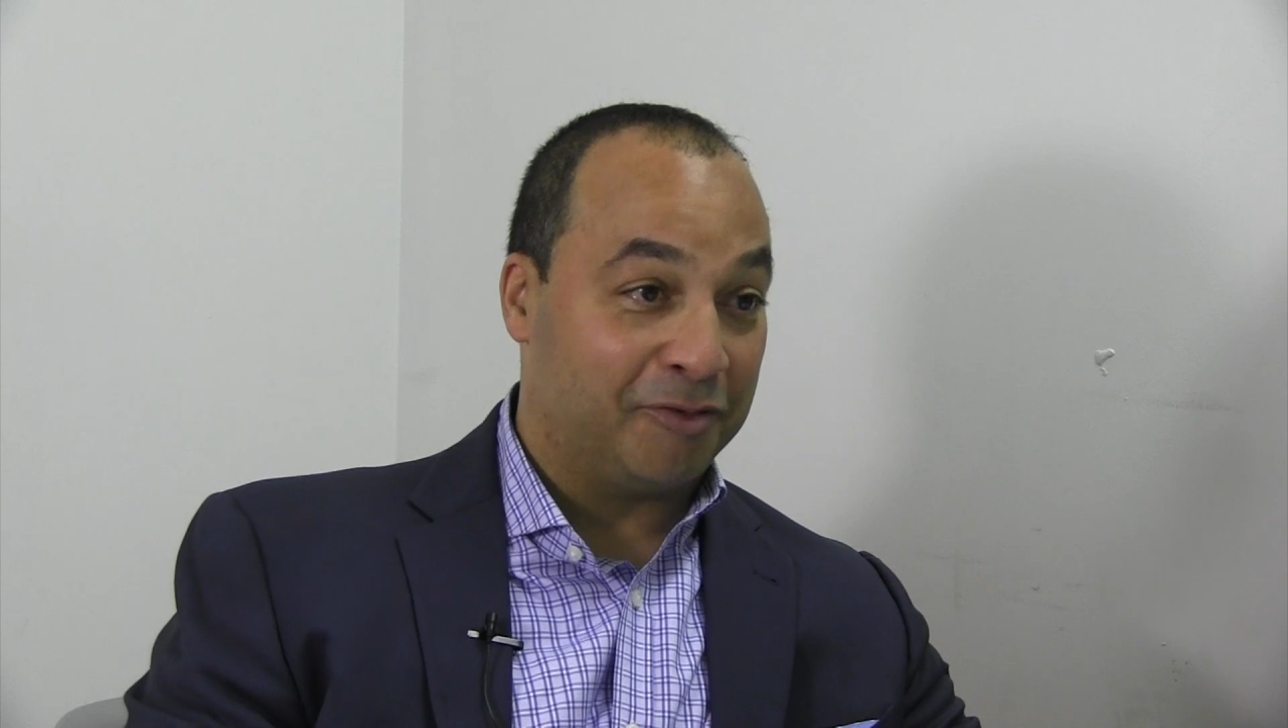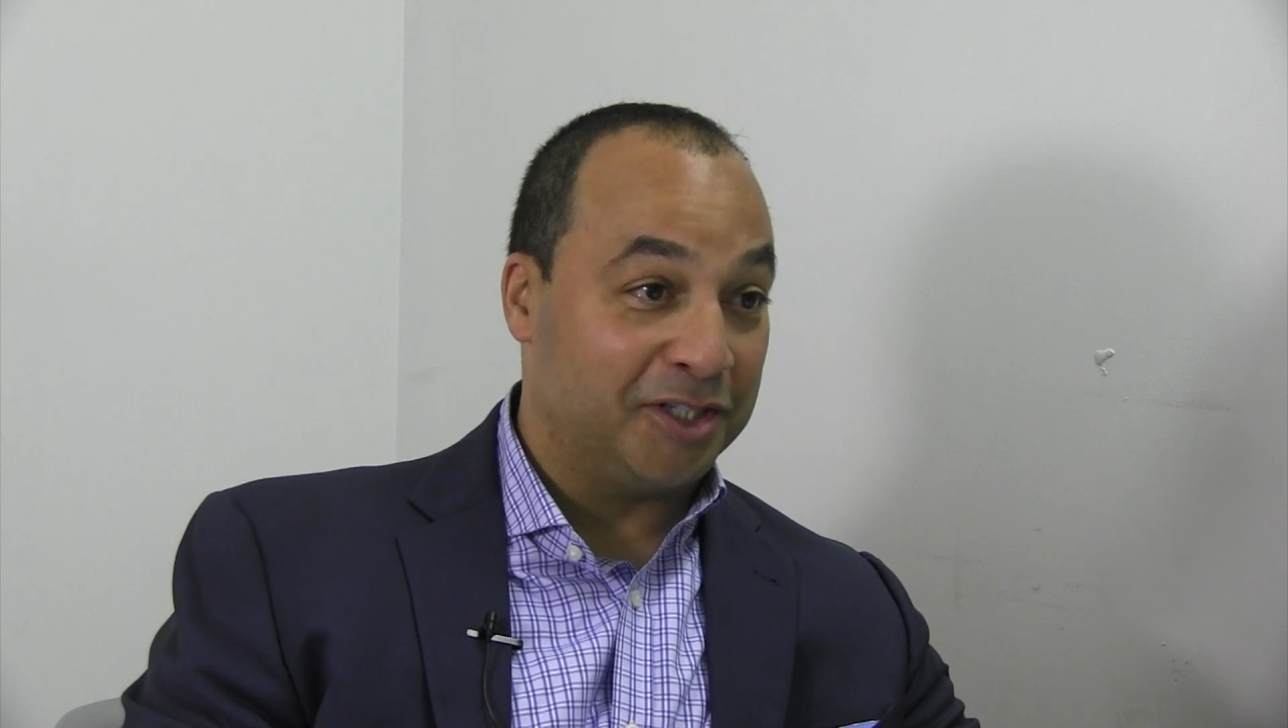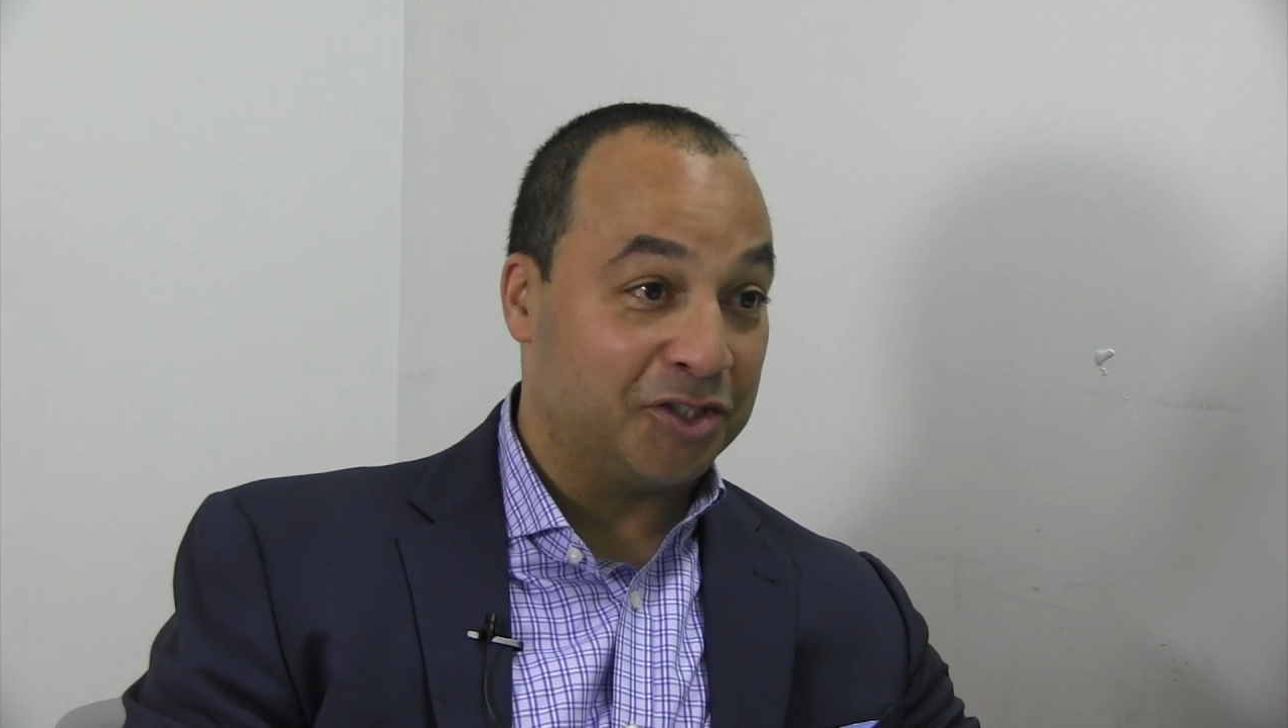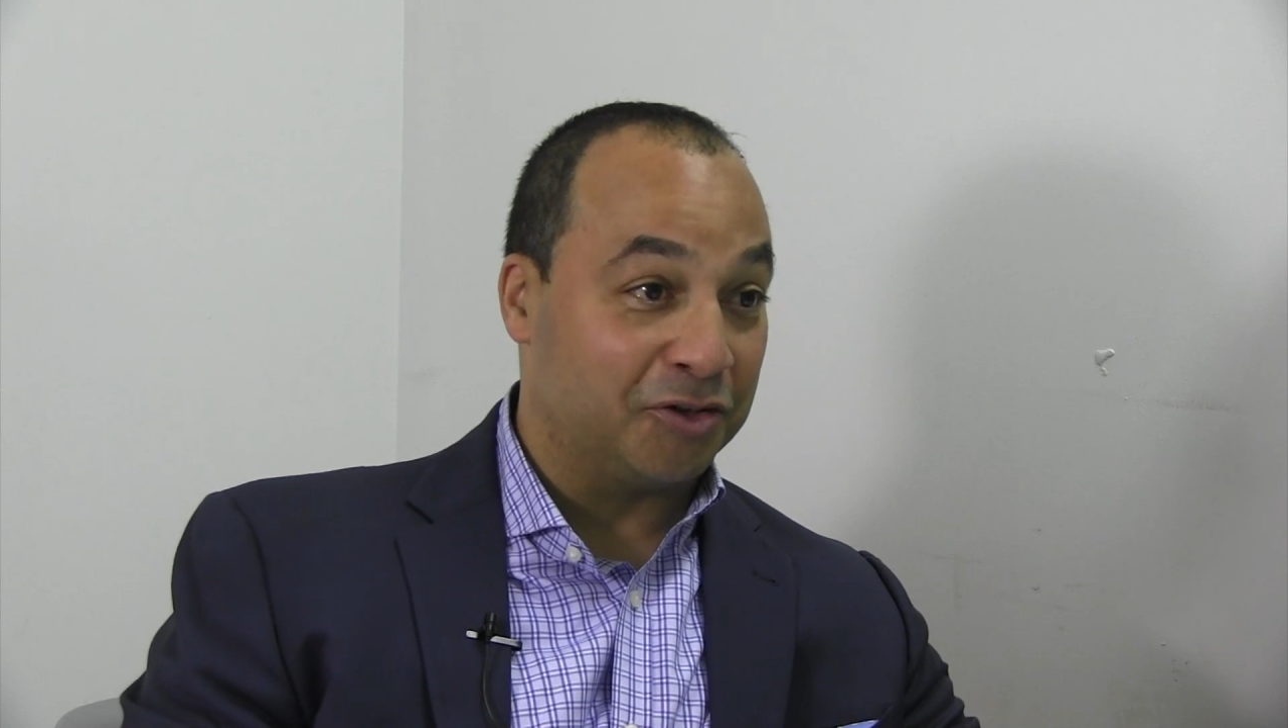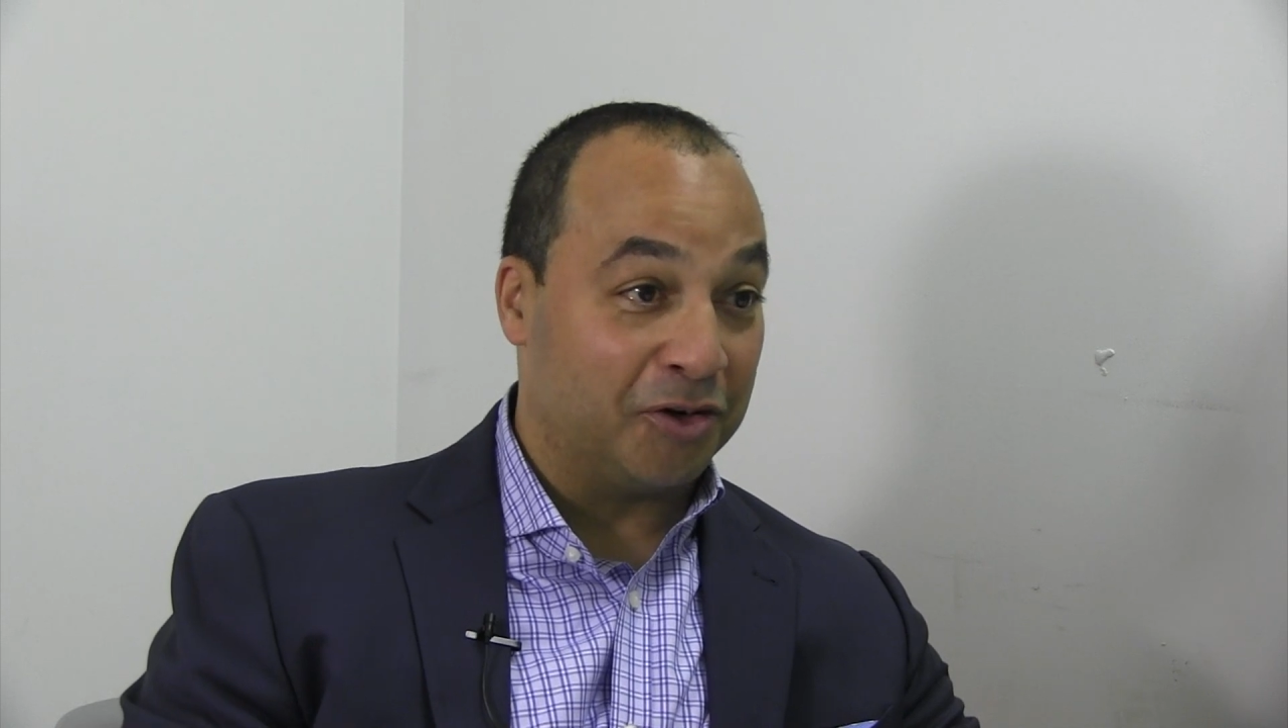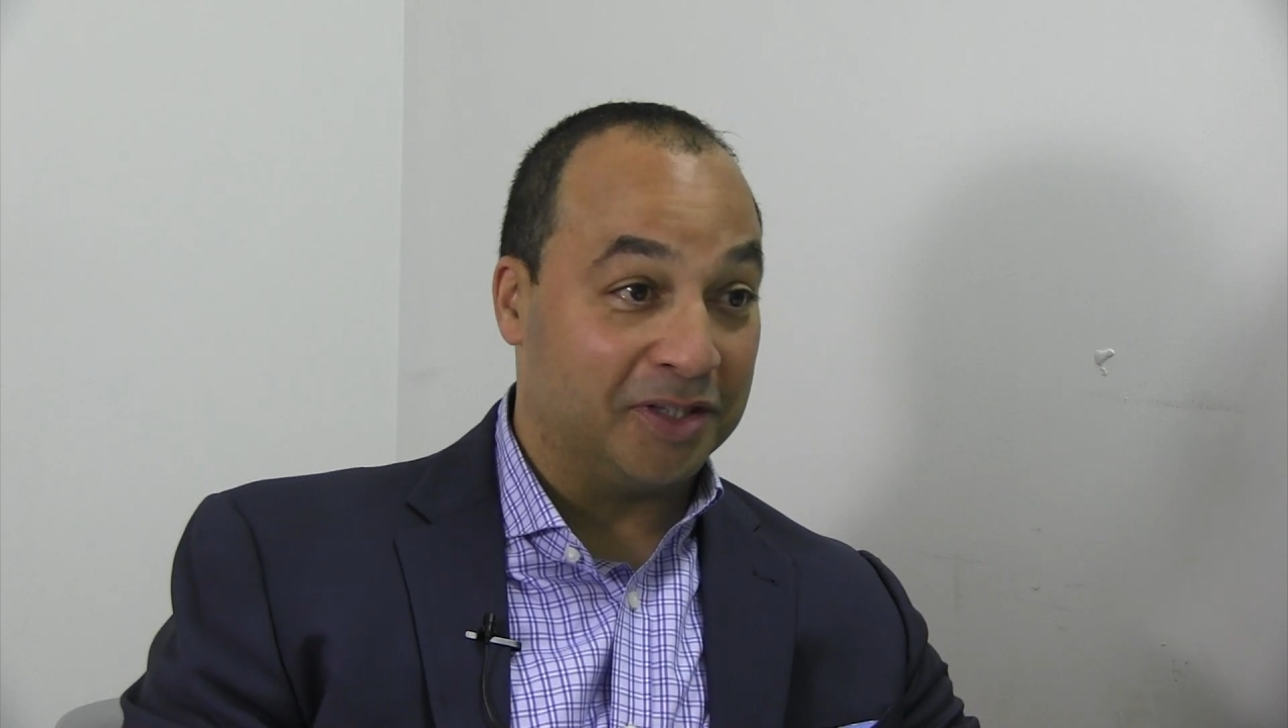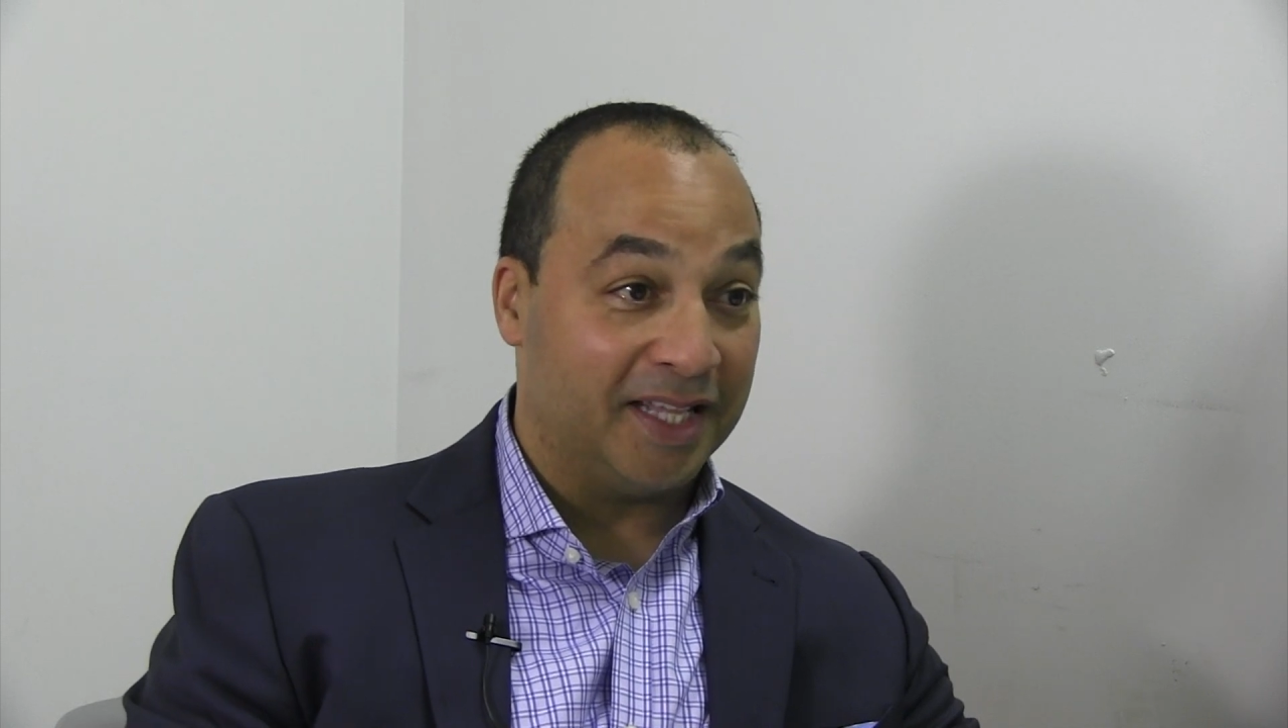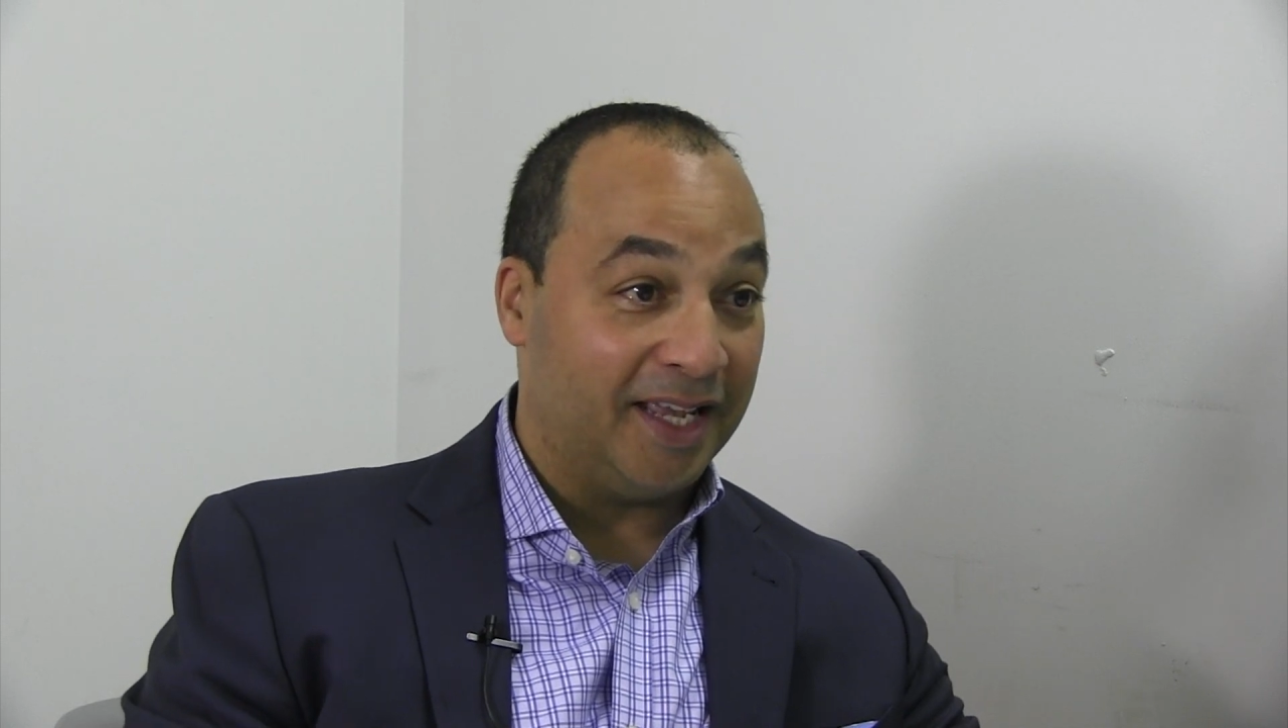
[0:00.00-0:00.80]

really strong